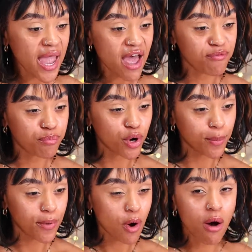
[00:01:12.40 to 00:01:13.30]
have
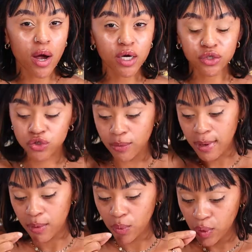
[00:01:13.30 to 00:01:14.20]
purple on, so
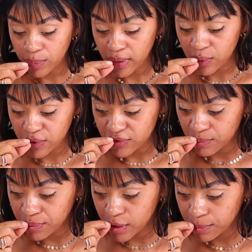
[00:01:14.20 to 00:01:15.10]
maybe we'll play with
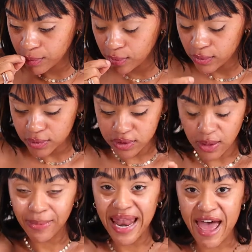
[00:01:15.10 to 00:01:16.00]
some purples,
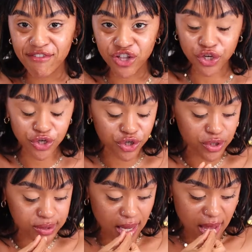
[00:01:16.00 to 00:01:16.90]
some
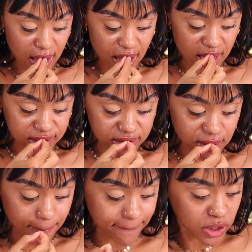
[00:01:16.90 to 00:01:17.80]
lavenders, and
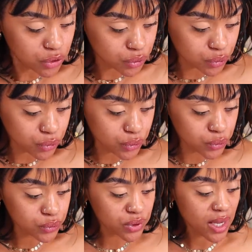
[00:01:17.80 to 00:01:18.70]
some
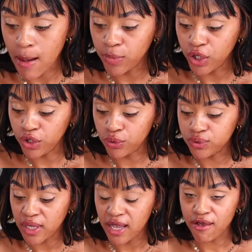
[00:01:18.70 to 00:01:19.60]
blues. I'm gonna
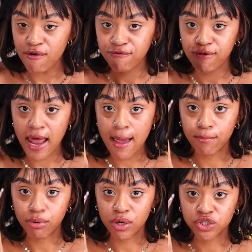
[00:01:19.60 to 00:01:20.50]
use a
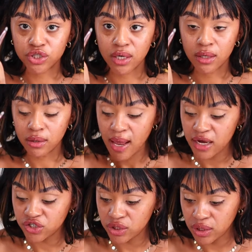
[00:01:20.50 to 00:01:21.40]
flat brush.
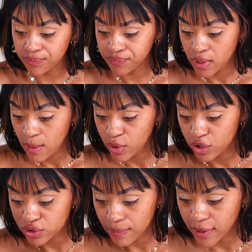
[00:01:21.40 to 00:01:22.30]
Actually, I'm gonna
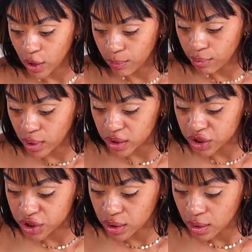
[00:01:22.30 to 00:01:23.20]
use a bigger
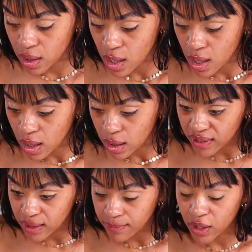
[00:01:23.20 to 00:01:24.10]
brush.
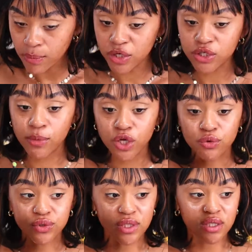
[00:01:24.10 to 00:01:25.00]
Find a bigger brush. I'm gonna
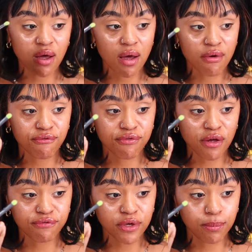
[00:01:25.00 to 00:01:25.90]
use this
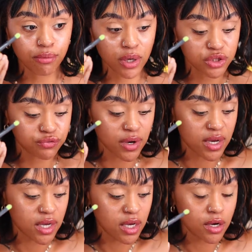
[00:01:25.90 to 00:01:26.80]
fluffy brush right
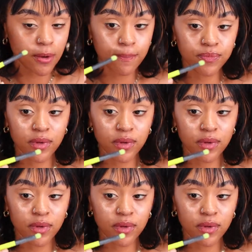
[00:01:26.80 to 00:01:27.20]
here,